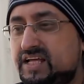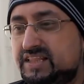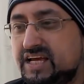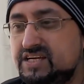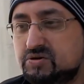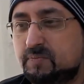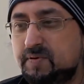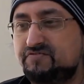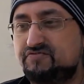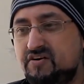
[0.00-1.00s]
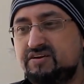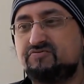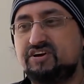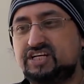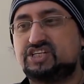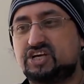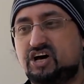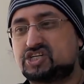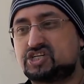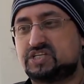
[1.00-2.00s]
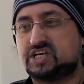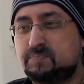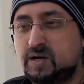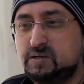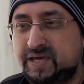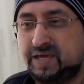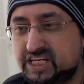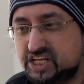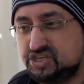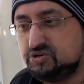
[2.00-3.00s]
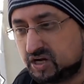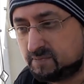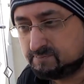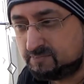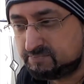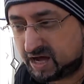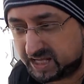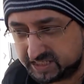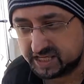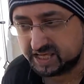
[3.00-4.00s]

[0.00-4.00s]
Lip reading: things will be very, very disastrous. I'd probably be hitting a nuclear bomb button